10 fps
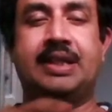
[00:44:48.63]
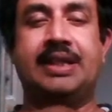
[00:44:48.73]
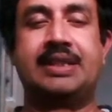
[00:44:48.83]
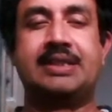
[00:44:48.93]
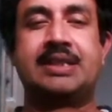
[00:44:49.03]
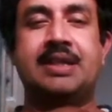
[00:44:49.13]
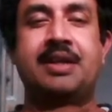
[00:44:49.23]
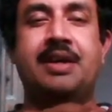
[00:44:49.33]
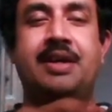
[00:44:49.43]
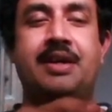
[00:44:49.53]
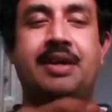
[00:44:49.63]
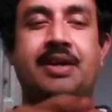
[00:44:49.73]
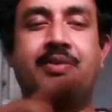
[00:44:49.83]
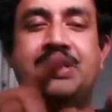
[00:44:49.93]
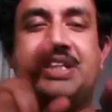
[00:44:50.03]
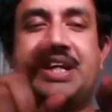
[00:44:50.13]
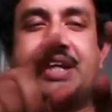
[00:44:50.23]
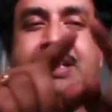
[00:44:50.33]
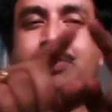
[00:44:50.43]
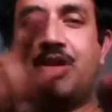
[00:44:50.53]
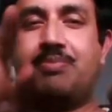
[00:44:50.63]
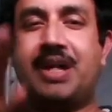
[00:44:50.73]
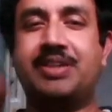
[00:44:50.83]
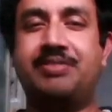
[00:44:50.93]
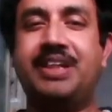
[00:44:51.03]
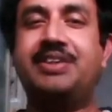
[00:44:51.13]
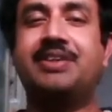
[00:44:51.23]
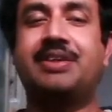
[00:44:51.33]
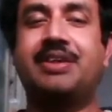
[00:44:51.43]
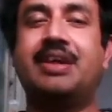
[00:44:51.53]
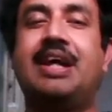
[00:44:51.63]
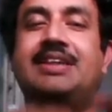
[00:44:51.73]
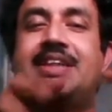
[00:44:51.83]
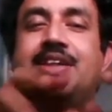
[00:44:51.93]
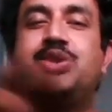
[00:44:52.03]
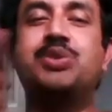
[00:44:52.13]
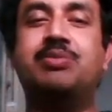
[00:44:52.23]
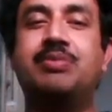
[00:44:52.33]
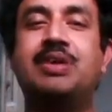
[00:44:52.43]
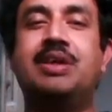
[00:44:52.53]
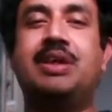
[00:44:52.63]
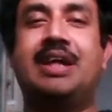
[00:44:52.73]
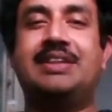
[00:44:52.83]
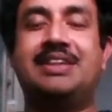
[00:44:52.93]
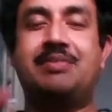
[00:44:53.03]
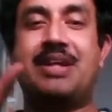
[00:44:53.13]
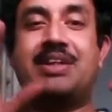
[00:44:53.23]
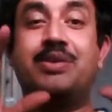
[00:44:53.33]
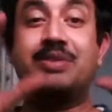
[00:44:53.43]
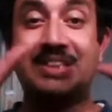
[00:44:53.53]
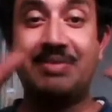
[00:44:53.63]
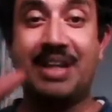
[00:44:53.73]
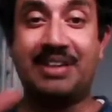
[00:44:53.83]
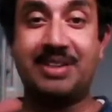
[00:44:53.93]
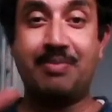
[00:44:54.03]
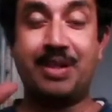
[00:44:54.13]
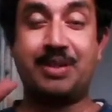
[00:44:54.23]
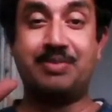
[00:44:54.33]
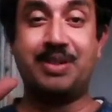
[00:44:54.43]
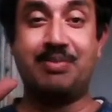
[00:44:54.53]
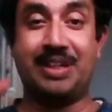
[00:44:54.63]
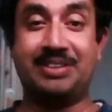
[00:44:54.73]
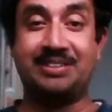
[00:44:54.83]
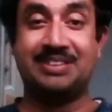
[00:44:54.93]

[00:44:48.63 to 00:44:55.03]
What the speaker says: is we take a small part of it and then a zoom, and then the pattern looks similar, triplet of triplet.